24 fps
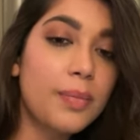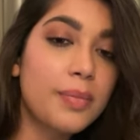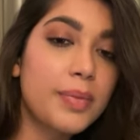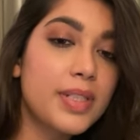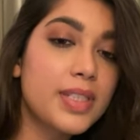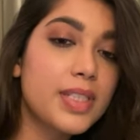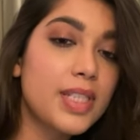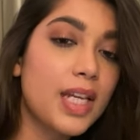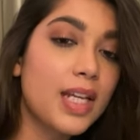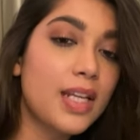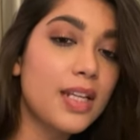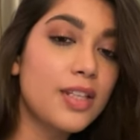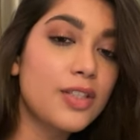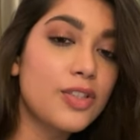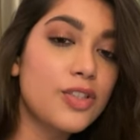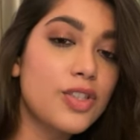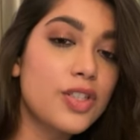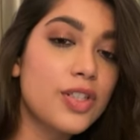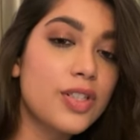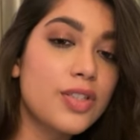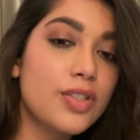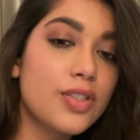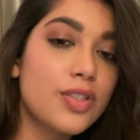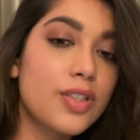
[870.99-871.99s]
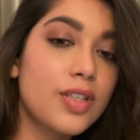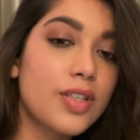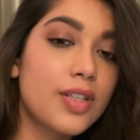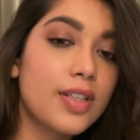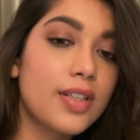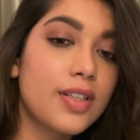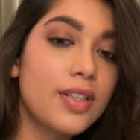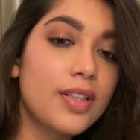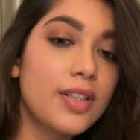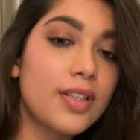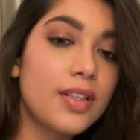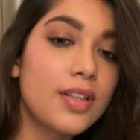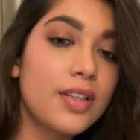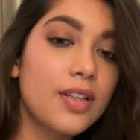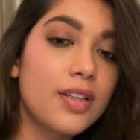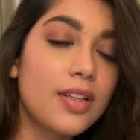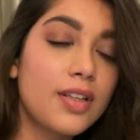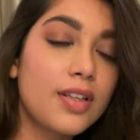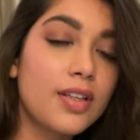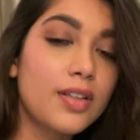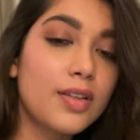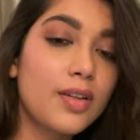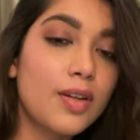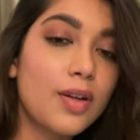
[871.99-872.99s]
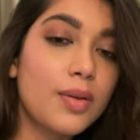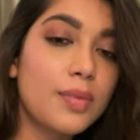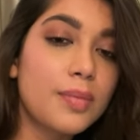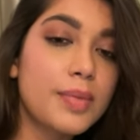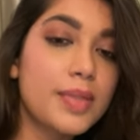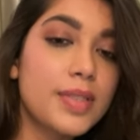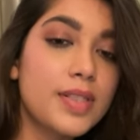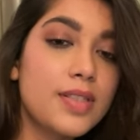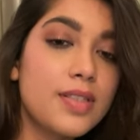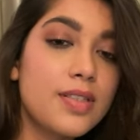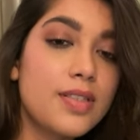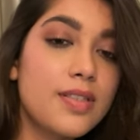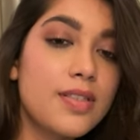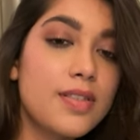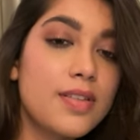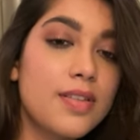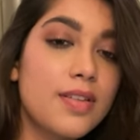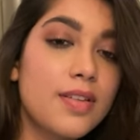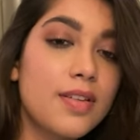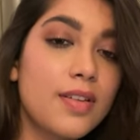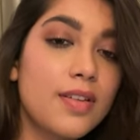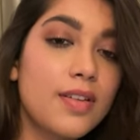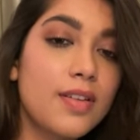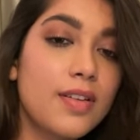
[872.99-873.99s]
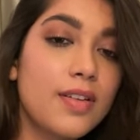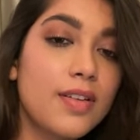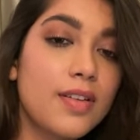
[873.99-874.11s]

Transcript: aapke saare achhe comments.